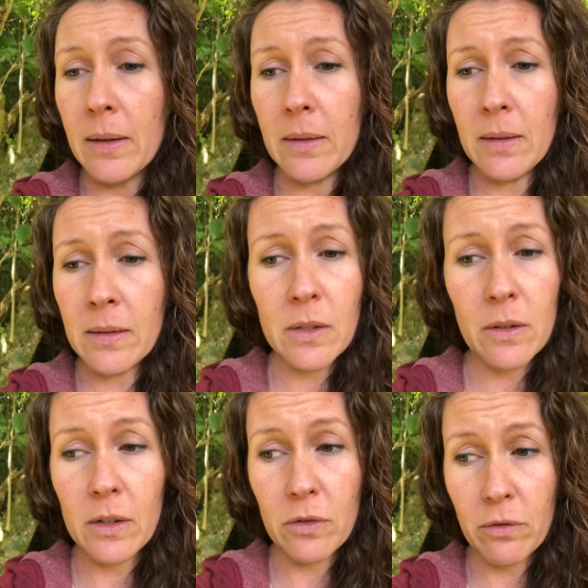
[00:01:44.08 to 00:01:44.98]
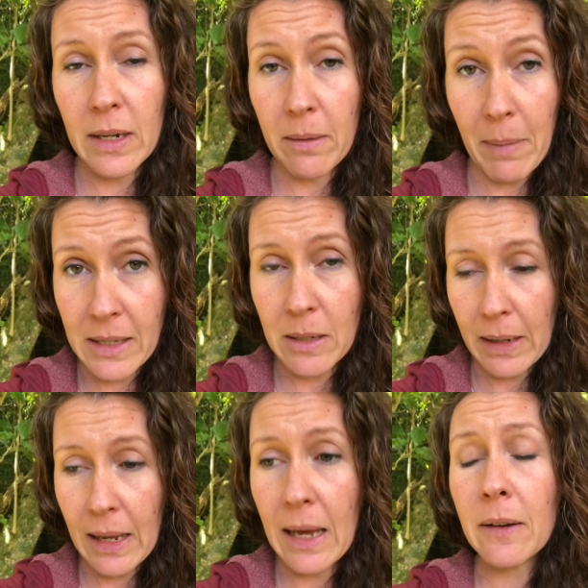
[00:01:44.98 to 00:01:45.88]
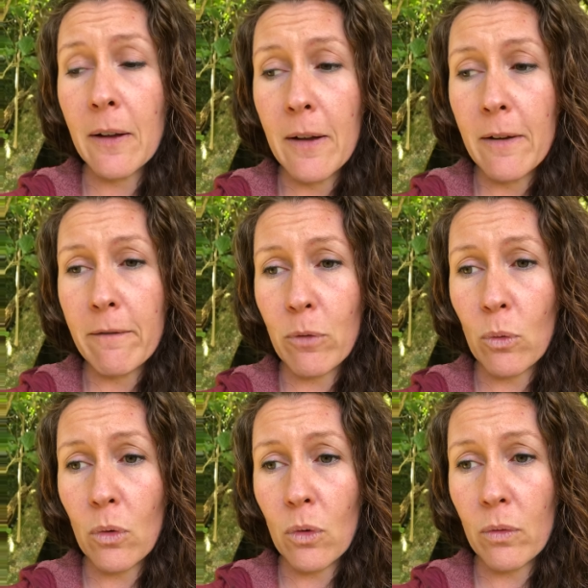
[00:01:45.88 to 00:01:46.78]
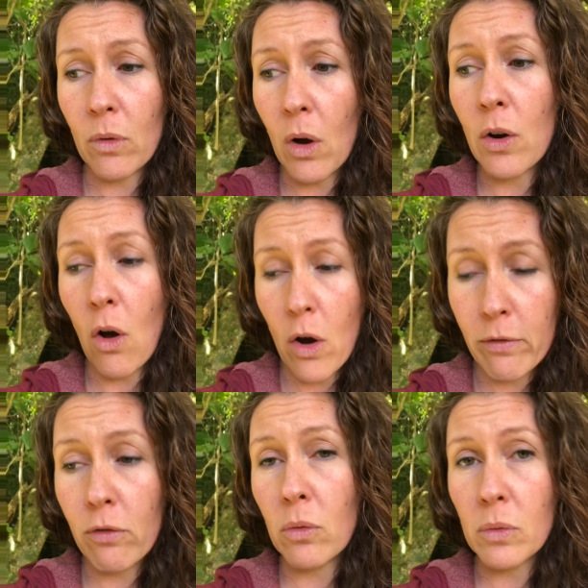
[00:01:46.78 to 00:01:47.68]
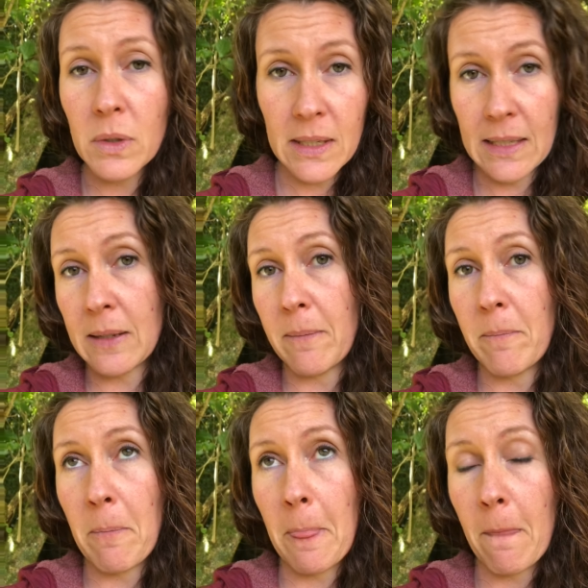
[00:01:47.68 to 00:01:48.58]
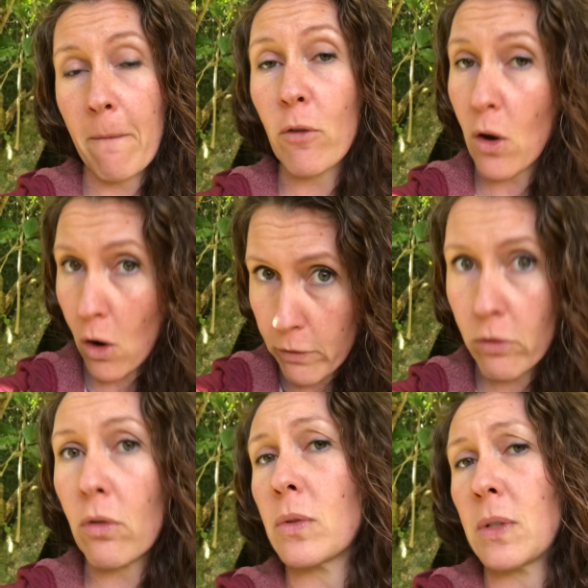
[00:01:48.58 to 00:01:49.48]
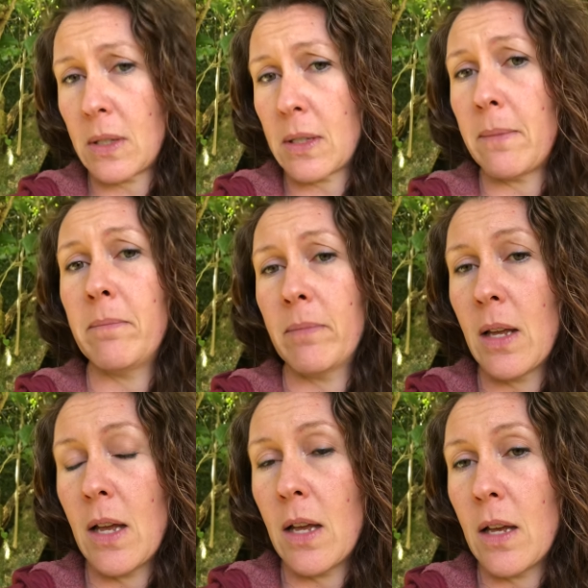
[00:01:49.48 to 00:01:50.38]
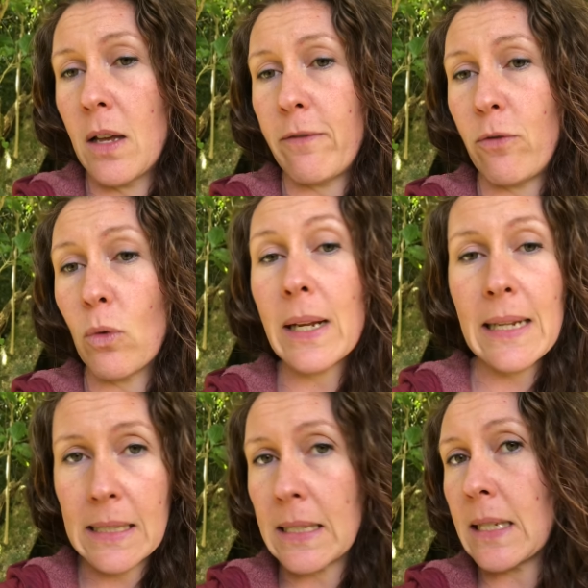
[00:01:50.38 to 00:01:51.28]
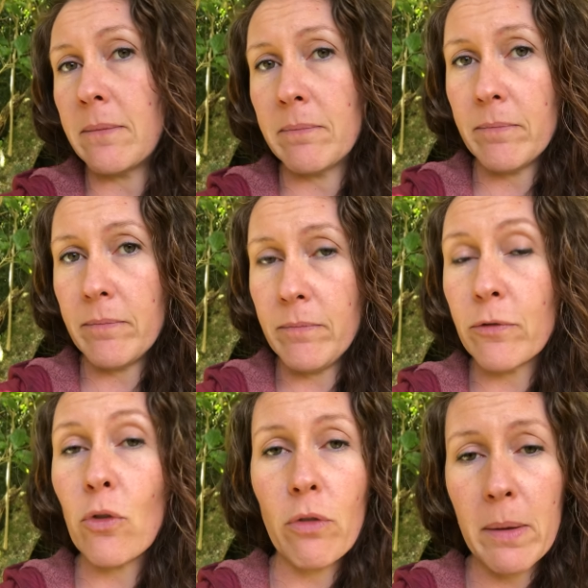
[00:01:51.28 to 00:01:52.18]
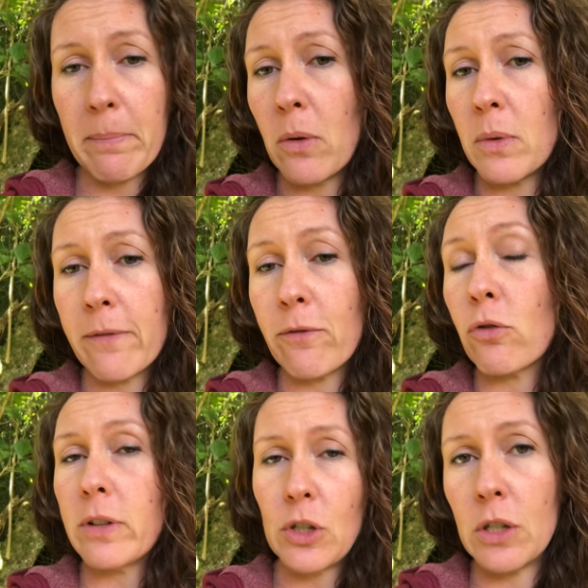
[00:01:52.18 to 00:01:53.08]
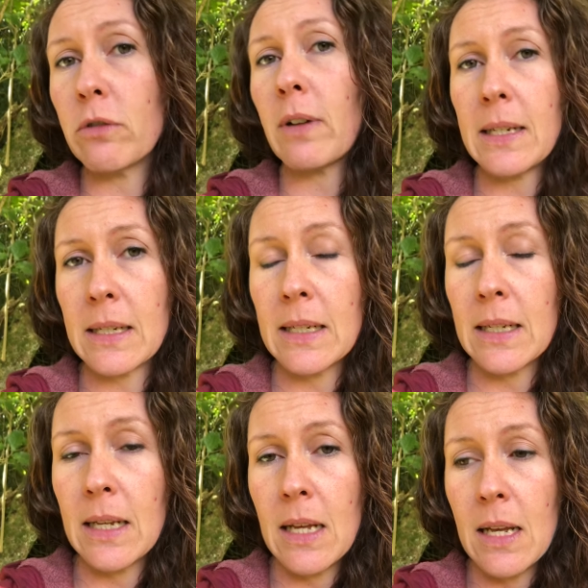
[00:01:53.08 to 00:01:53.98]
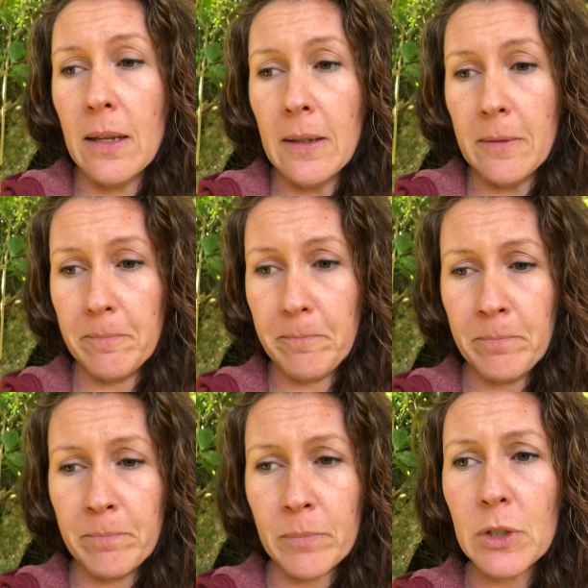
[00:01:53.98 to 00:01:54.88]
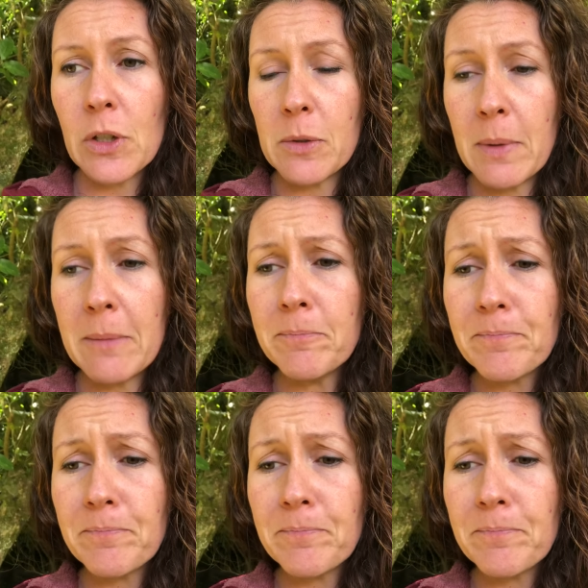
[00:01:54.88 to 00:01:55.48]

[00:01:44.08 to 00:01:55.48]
It's a really amazing plant for an overall system, for your overall system, for cleansing, for rebuilding, for regenerating. Excuse me.